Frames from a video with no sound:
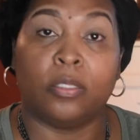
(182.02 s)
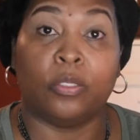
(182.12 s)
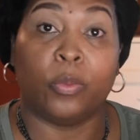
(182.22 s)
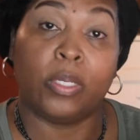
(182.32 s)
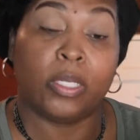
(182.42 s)

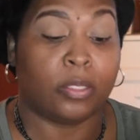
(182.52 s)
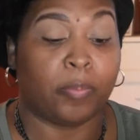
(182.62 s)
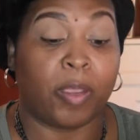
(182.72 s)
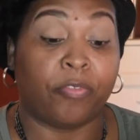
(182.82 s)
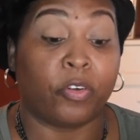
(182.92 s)
doing this,
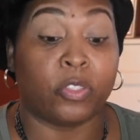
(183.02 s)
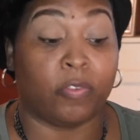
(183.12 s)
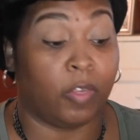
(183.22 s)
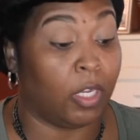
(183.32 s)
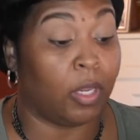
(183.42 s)
my first
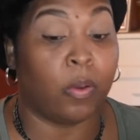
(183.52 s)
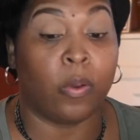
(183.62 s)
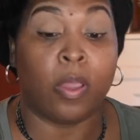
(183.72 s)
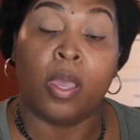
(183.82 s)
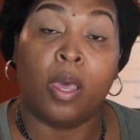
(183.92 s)
video
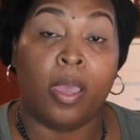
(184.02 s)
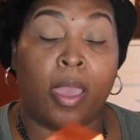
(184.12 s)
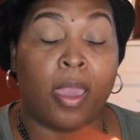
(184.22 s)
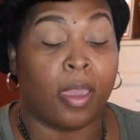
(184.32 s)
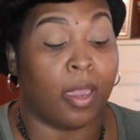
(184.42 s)

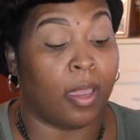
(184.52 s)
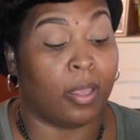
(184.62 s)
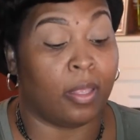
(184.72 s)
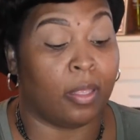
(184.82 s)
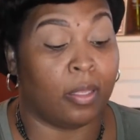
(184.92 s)

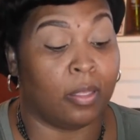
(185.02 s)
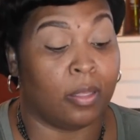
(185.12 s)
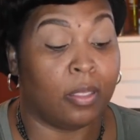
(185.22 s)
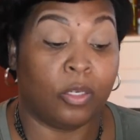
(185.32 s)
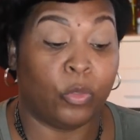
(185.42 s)
and
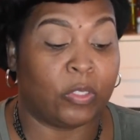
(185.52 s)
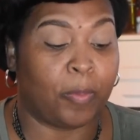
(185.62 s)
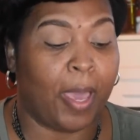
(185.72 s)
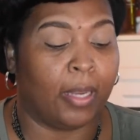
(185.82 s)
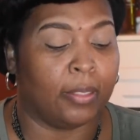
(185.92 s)
the newest
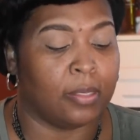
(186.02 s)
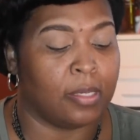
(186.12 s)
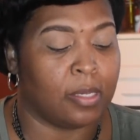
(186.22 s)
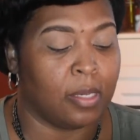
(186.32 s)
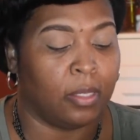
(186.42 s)
palette.
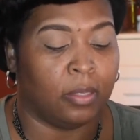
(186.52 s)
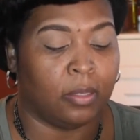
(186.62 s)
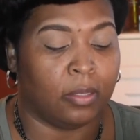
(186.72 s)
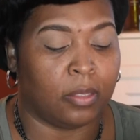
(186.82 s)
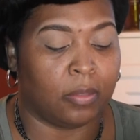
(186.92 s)

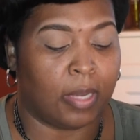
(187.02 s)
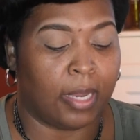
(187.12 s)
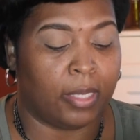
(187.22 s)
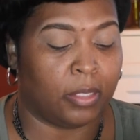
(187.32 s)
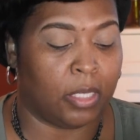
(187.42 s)
So
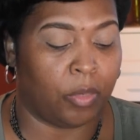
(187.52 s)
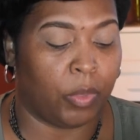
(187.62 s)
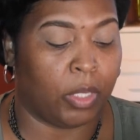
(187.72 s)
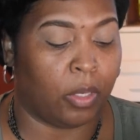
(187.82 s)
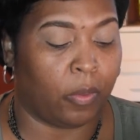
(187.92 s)
guys, here we
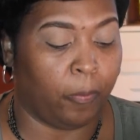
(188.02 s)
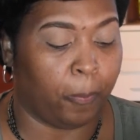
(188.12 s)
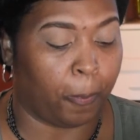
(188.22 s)
go,